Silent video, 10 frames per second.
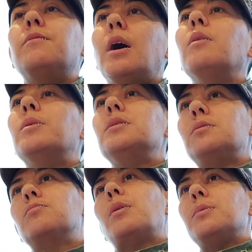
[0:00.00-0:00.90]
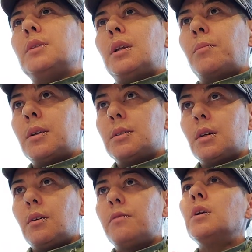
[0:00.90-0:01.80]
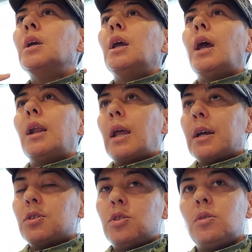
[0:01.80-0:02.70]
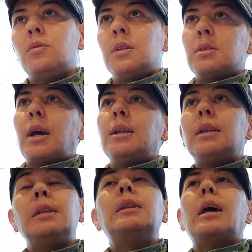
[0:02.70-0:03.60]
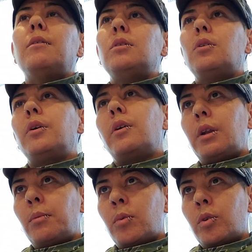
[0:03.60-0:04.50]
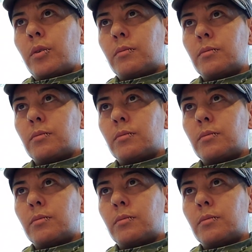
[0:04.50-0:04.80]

I was representing myself. And as soon as I didn't have a lawyer anymore,